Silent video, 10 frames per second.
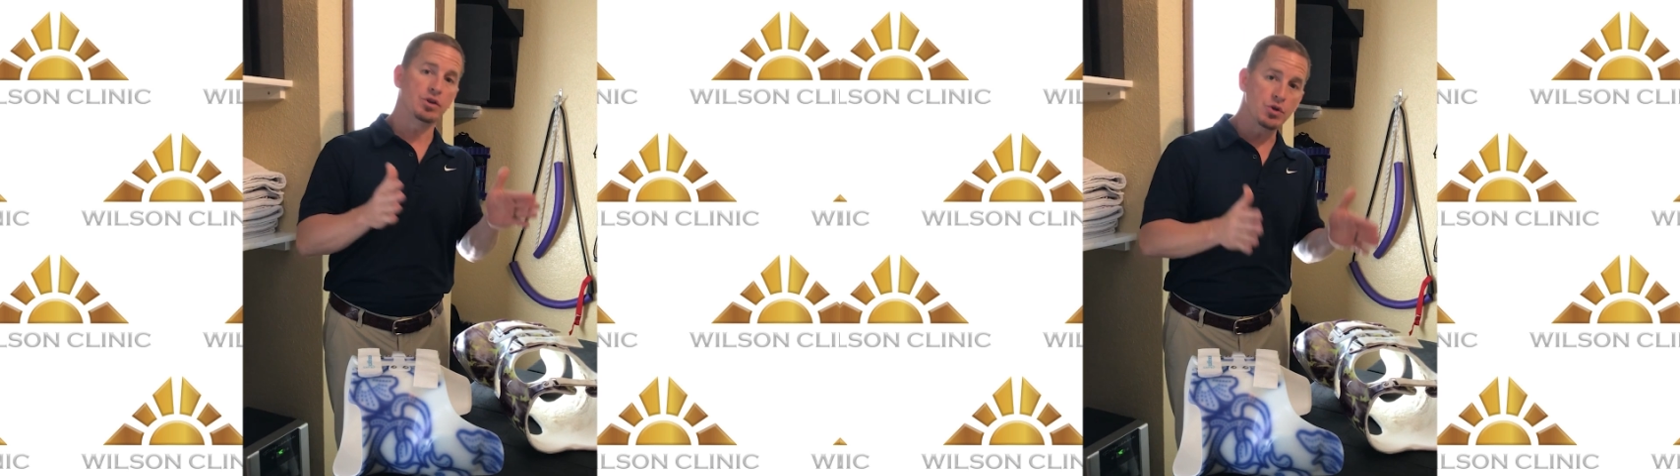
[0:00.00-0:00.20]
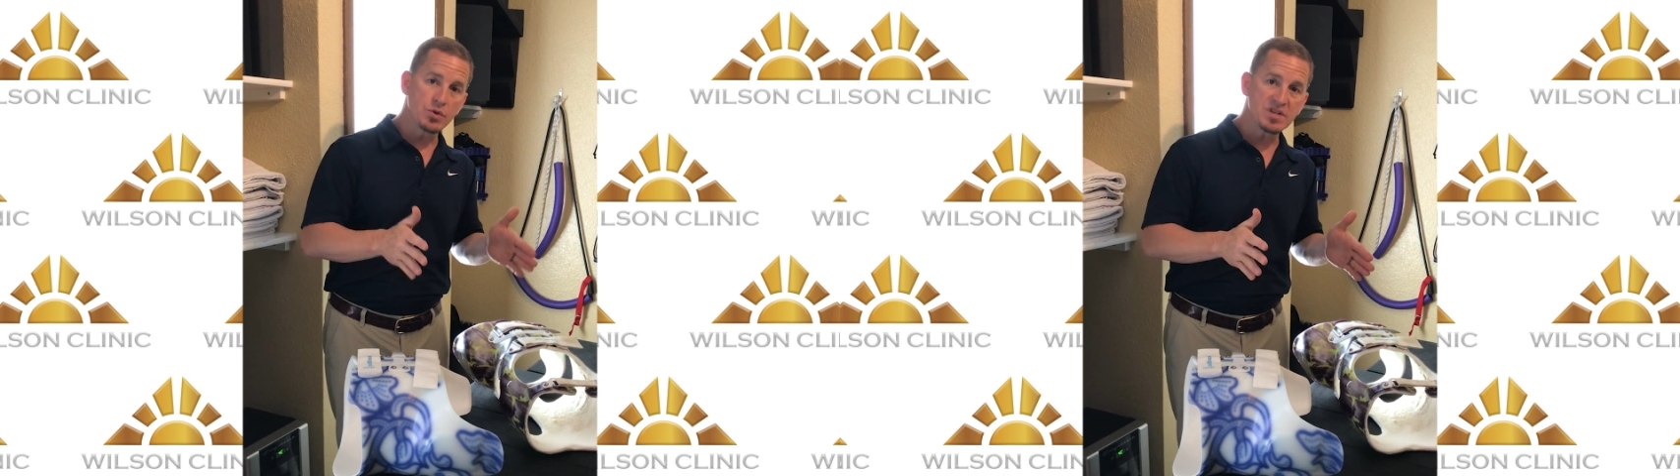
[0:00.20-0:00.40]

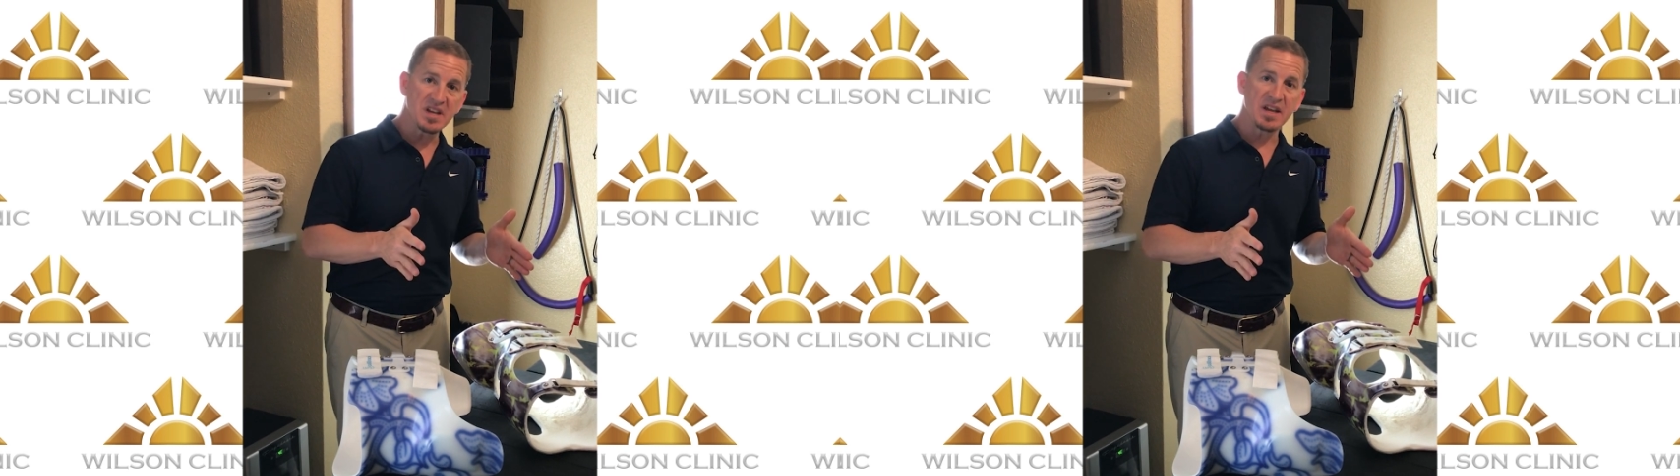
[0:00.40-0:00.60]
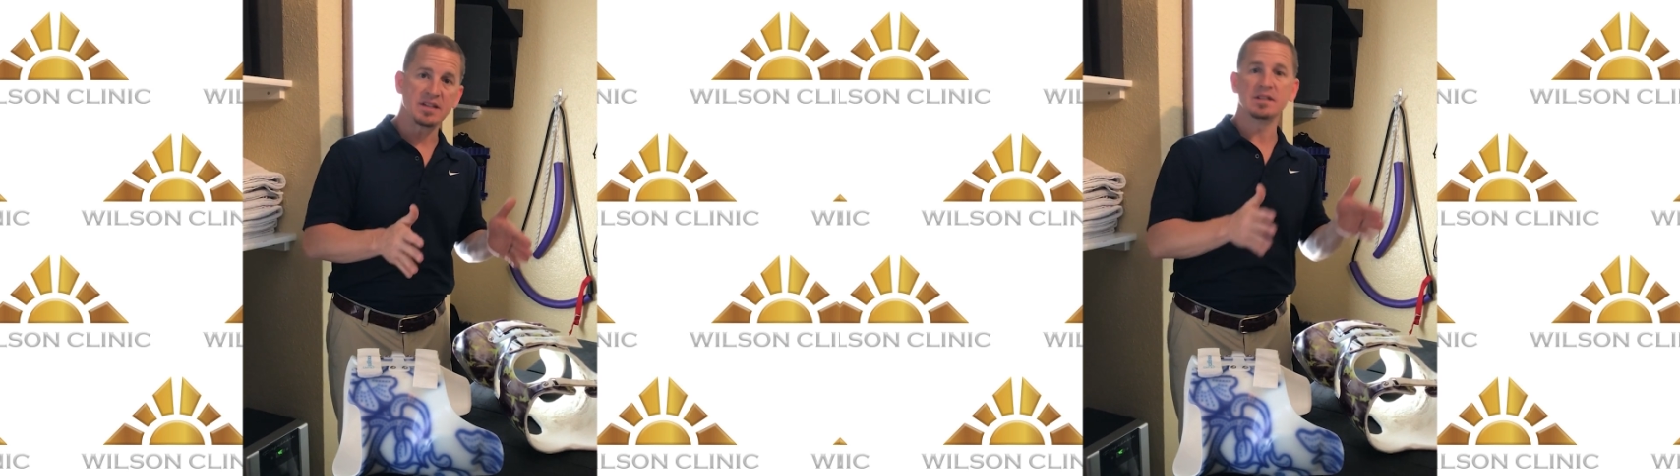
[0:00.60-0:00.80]

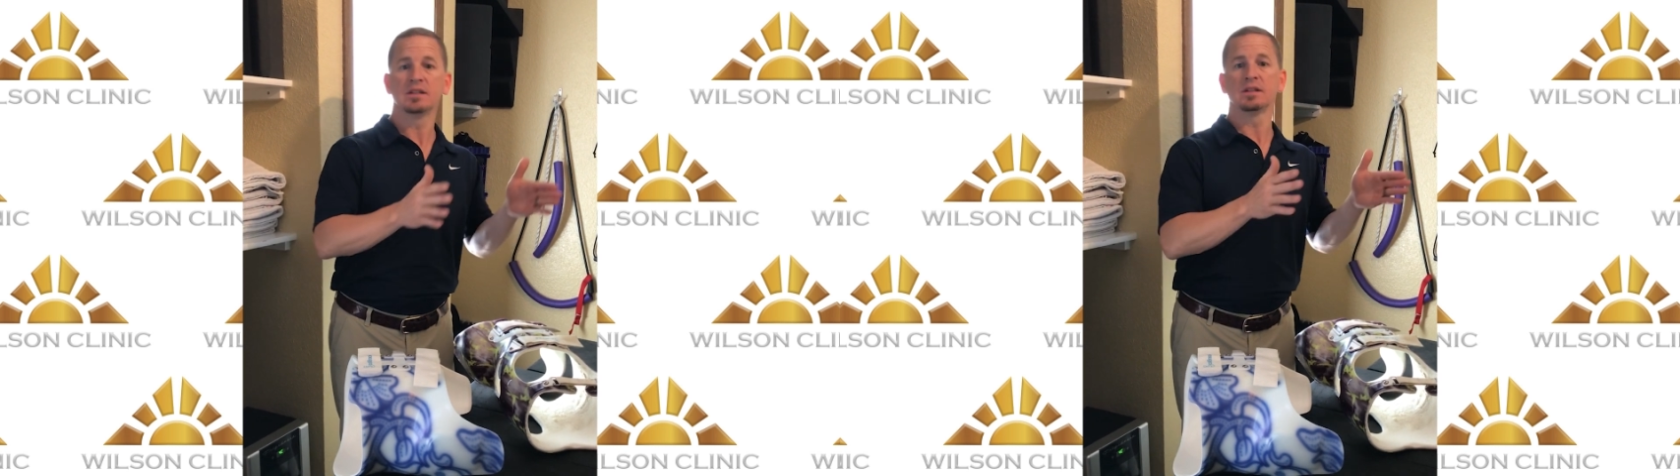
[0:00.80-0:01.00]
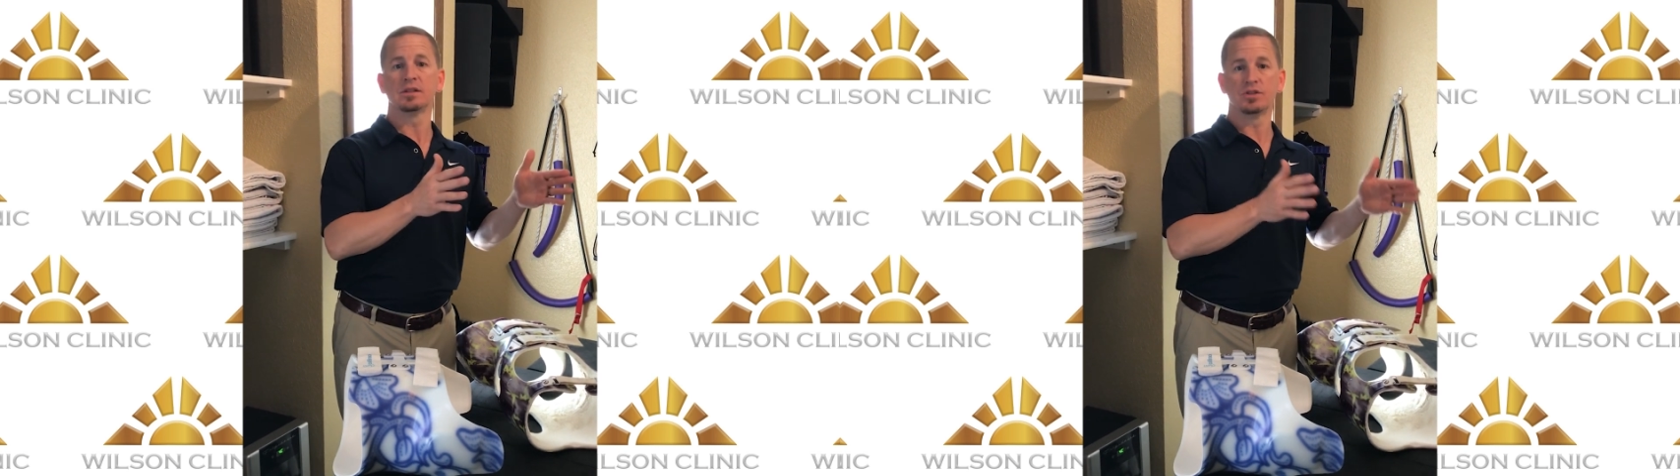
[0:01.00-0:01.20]
using it
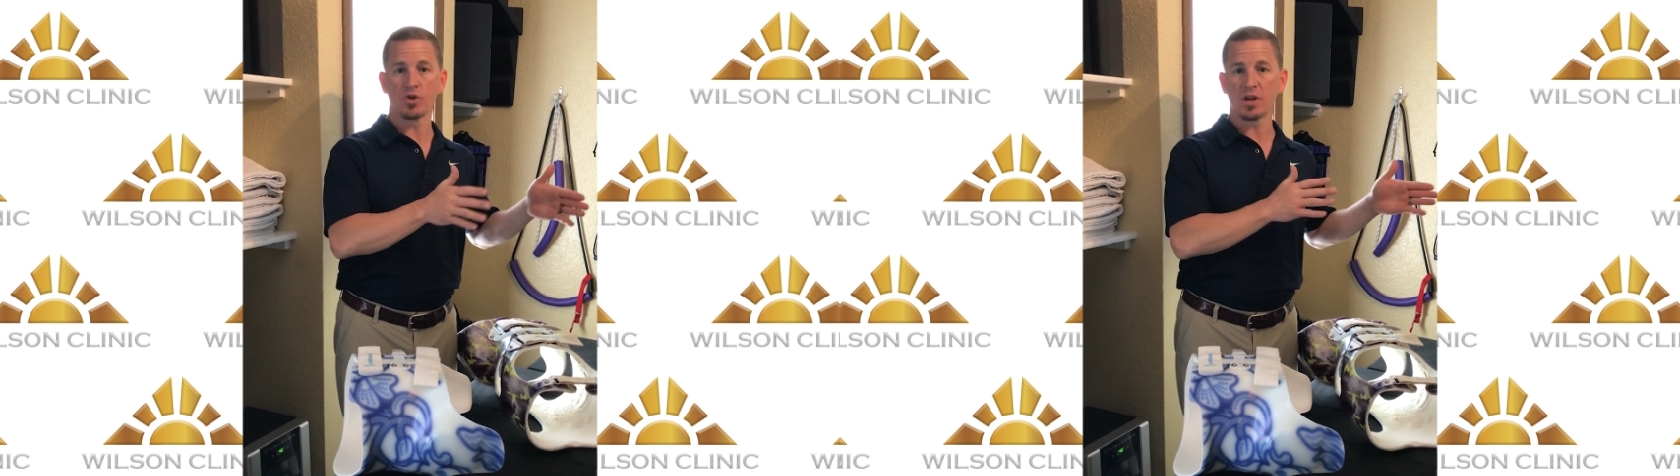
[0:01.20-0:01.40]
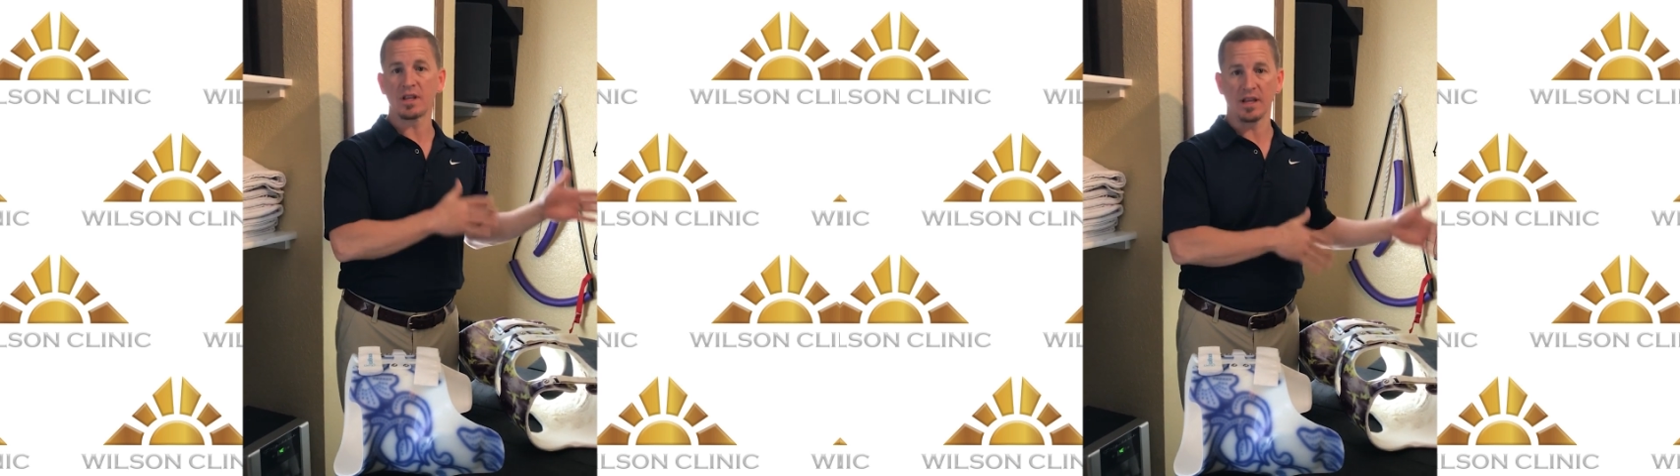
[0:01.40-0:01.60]

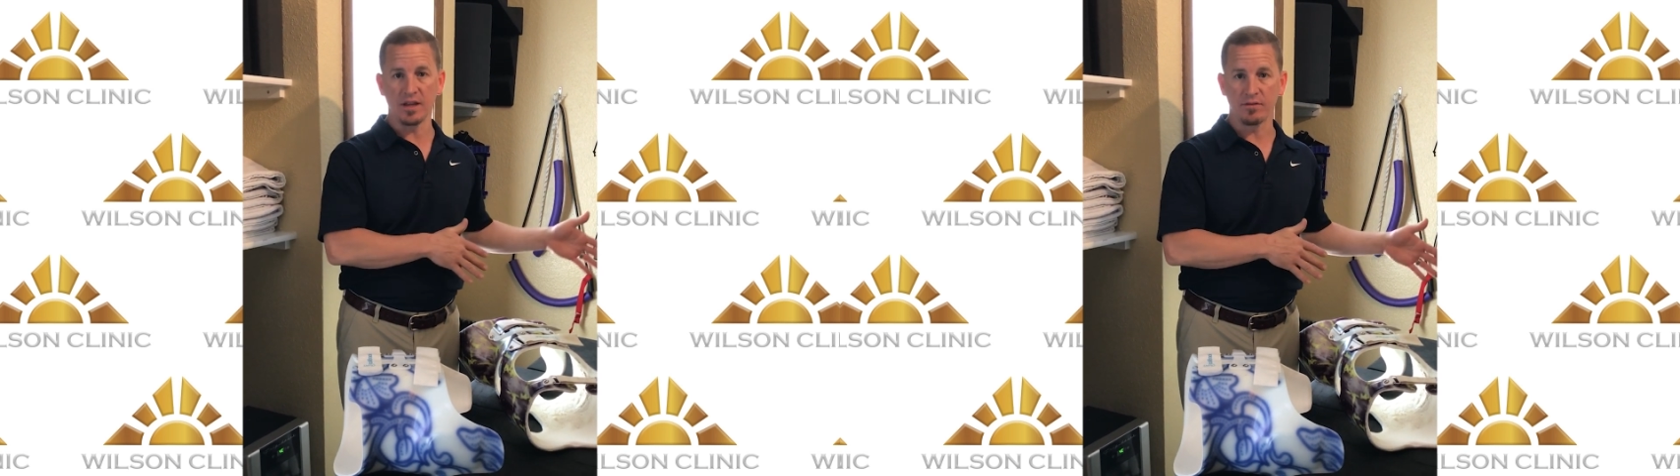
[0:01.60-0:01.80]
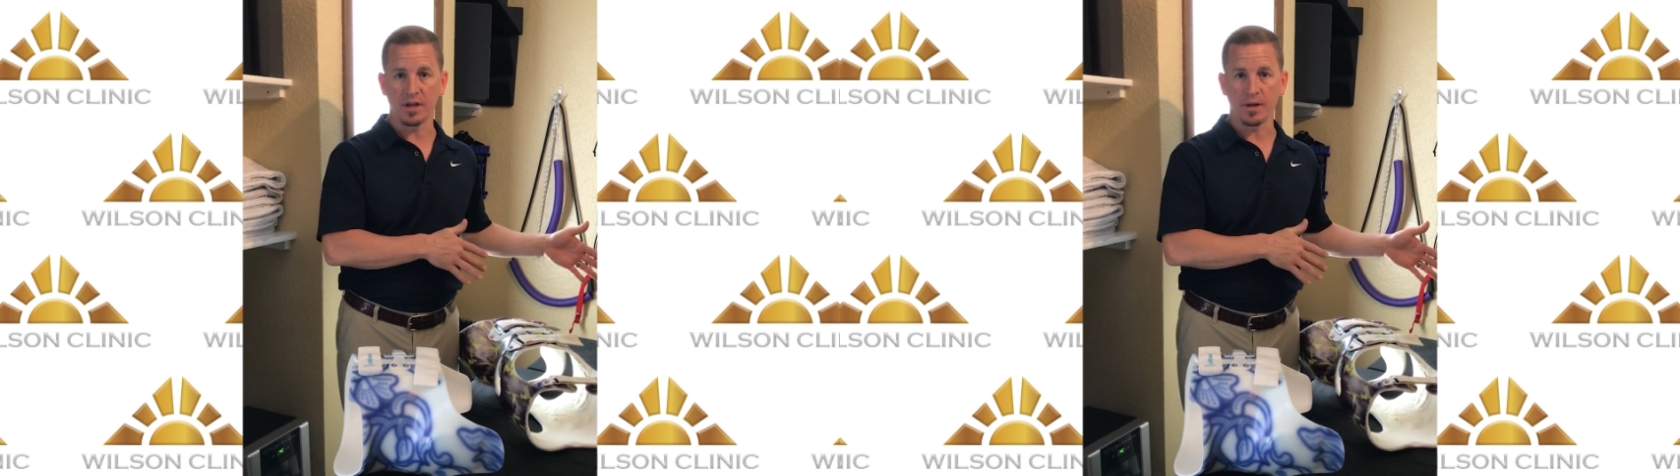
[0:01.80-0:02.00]
during the
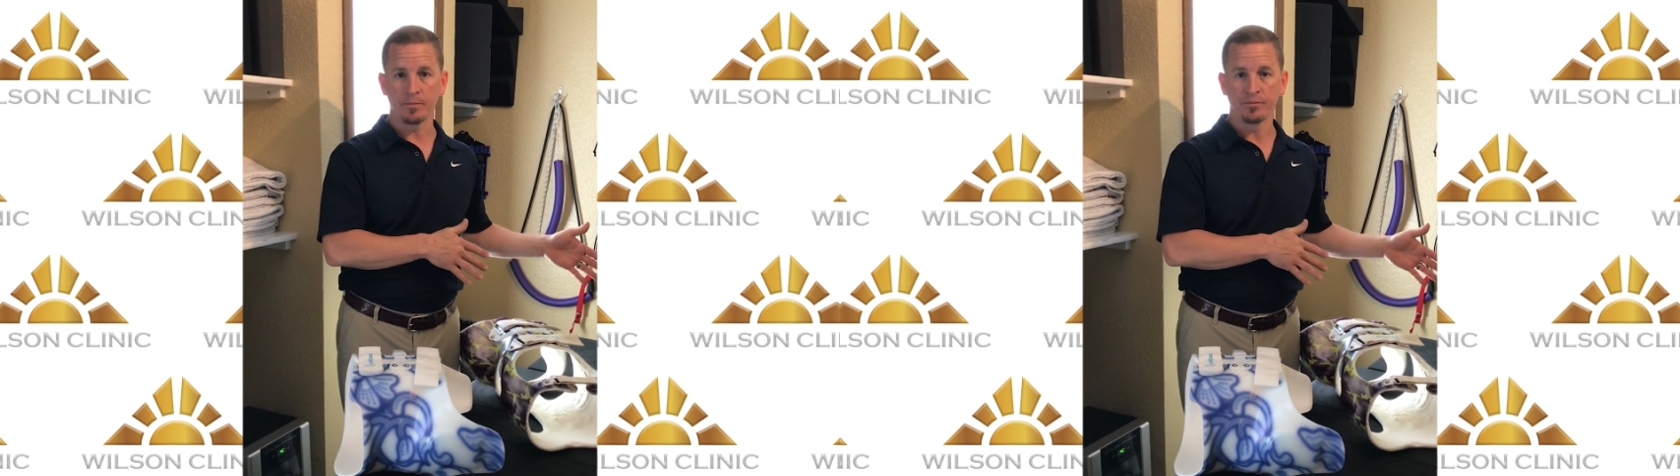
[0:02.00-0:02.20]
evening.